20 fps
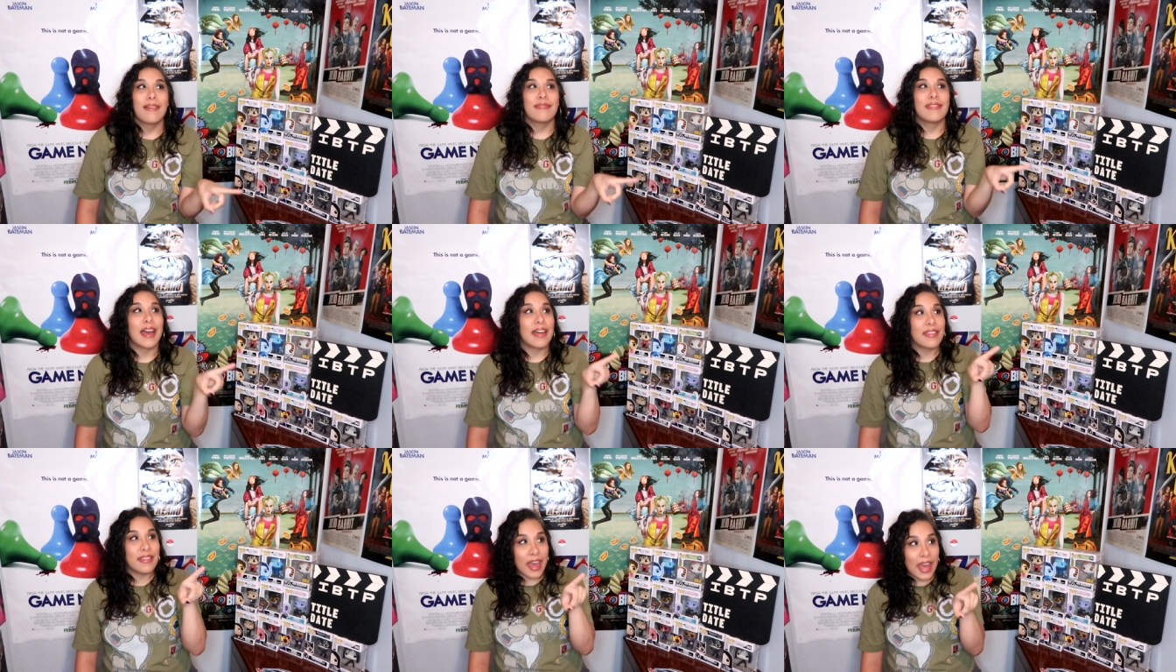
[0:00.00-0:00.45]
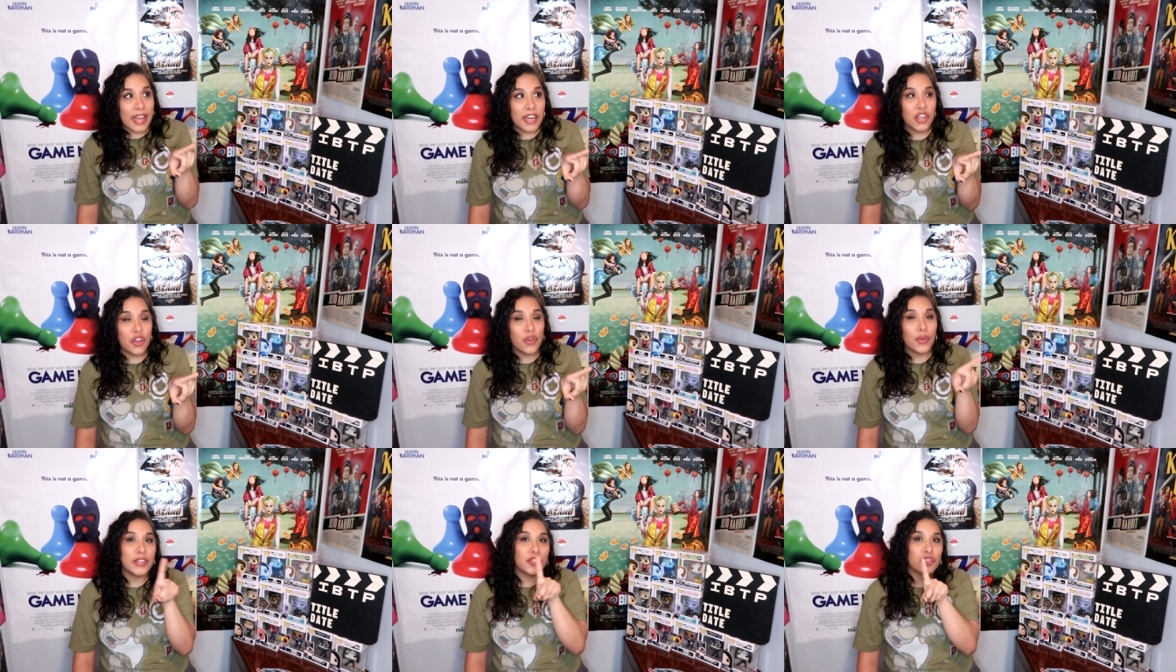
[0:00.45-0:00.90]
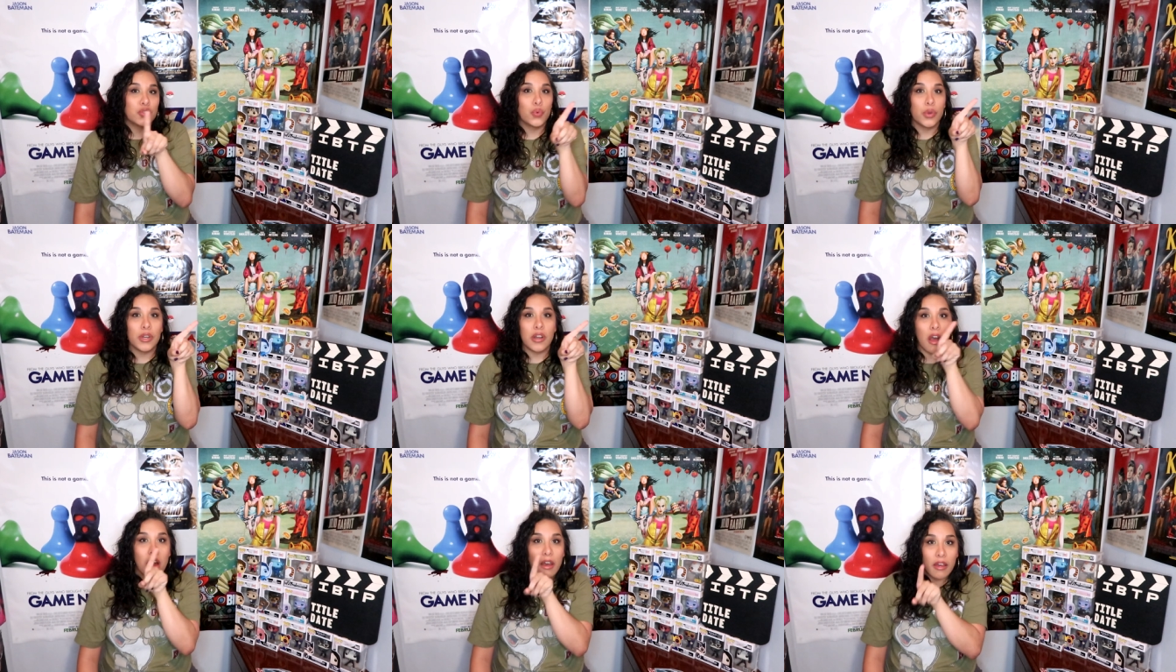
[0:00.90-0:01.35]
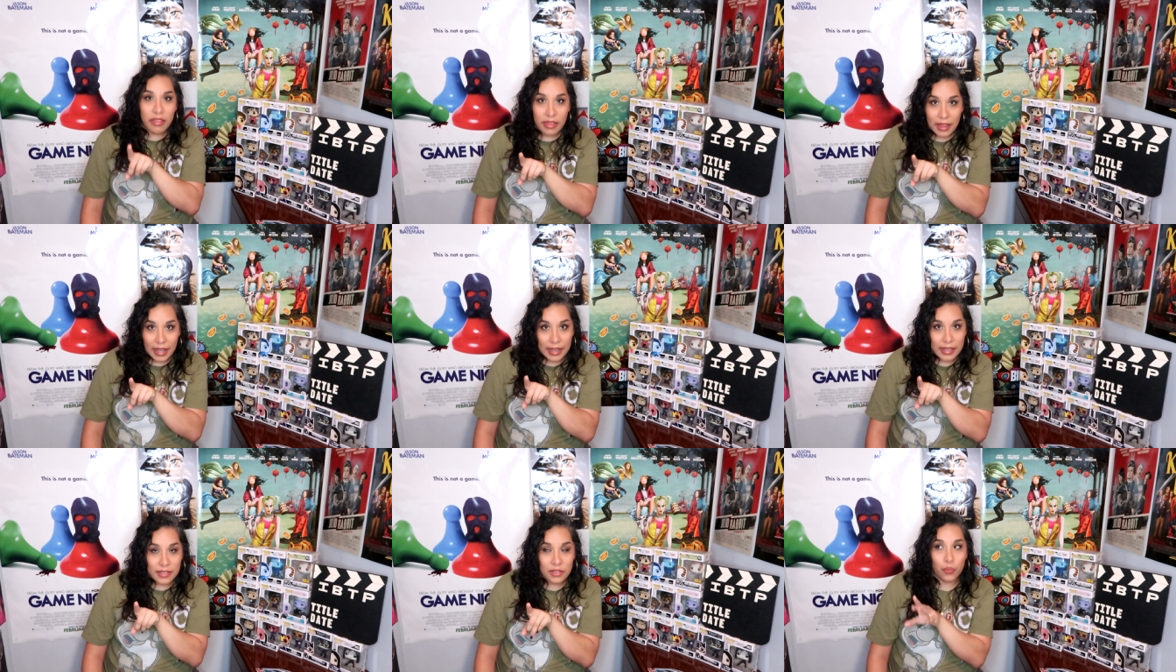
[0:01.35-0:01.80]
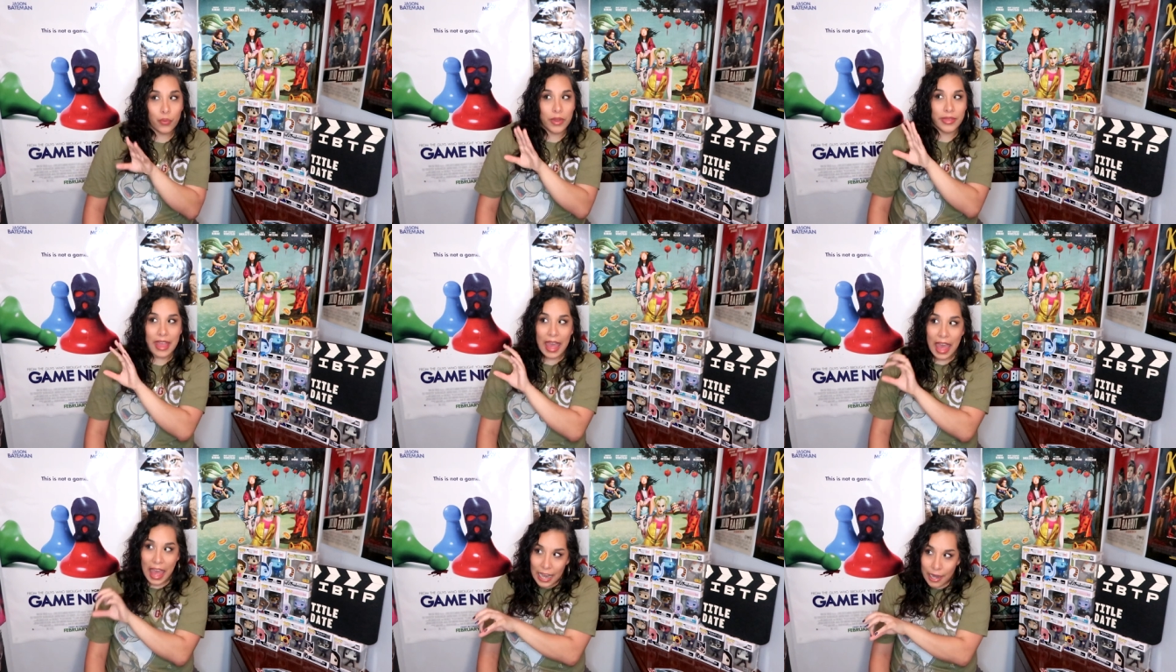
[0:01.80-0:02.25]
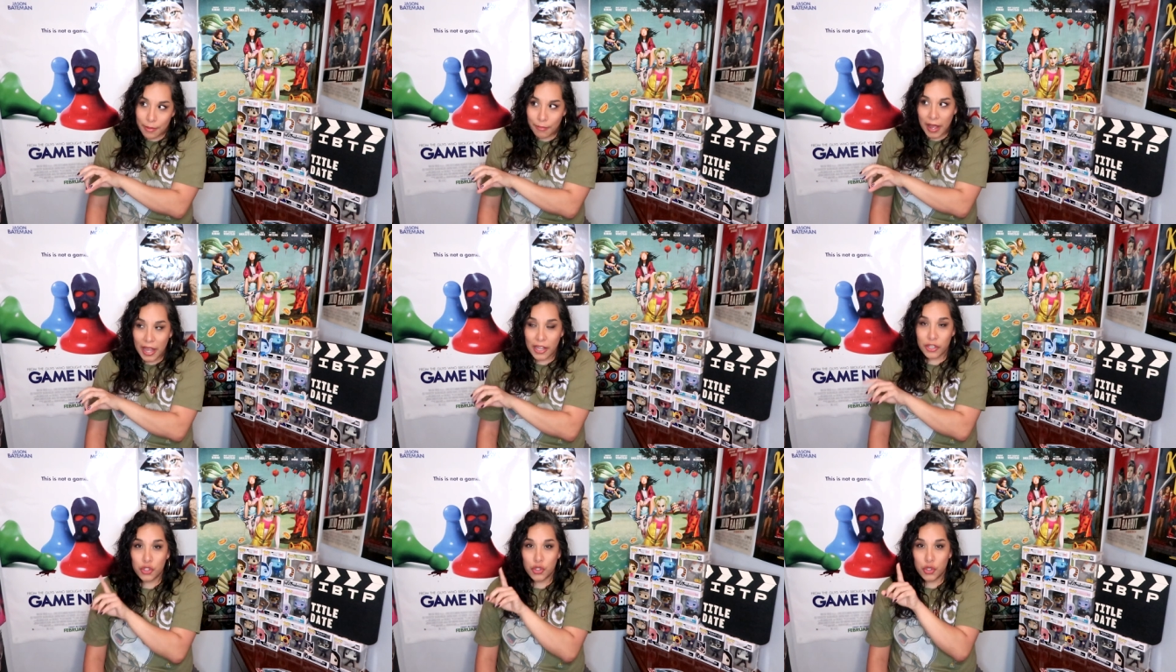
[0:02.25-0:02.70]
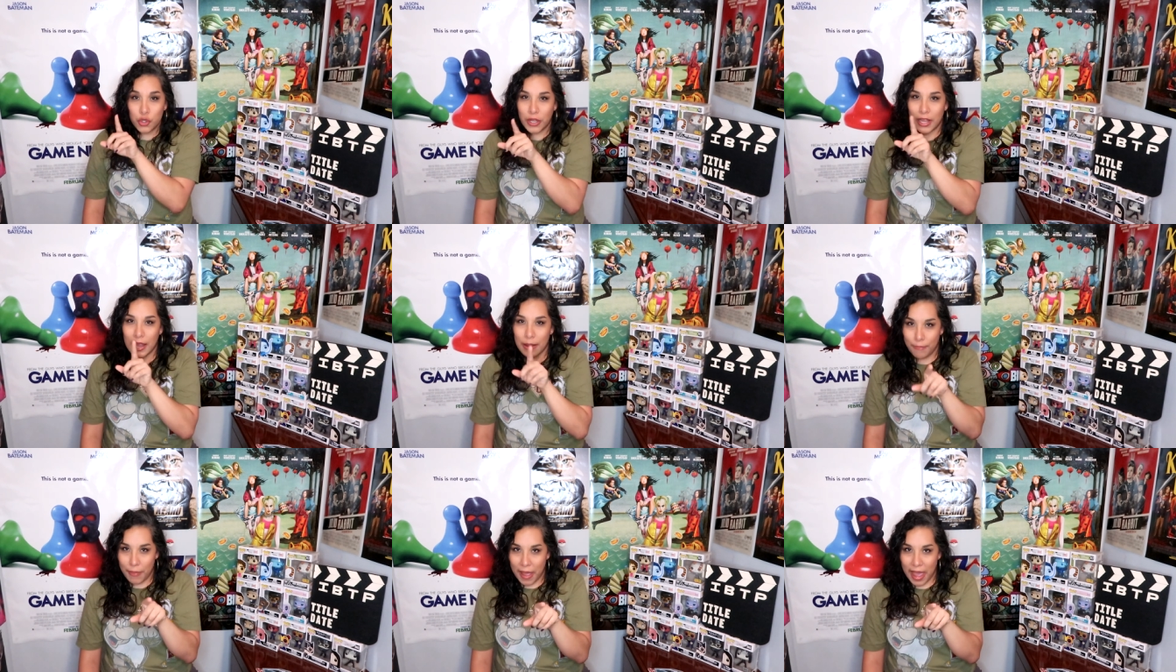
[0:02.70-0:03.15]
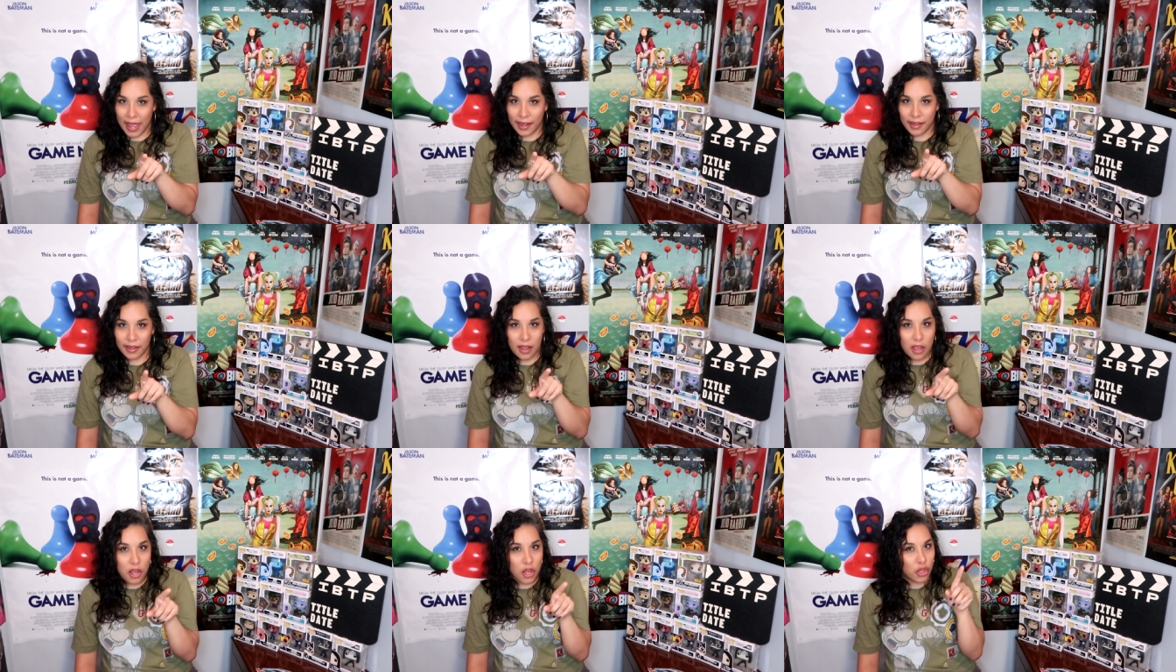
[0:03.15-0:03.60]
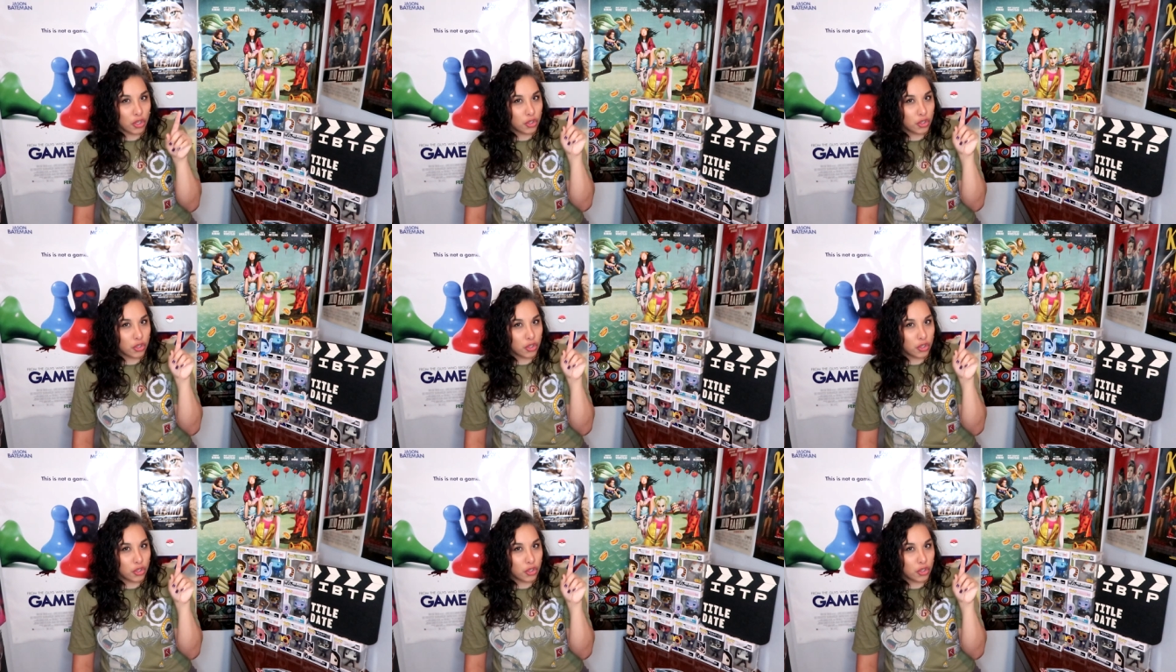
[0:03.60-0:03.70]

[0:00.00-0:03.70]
now Dario is doing all this with Alma to get back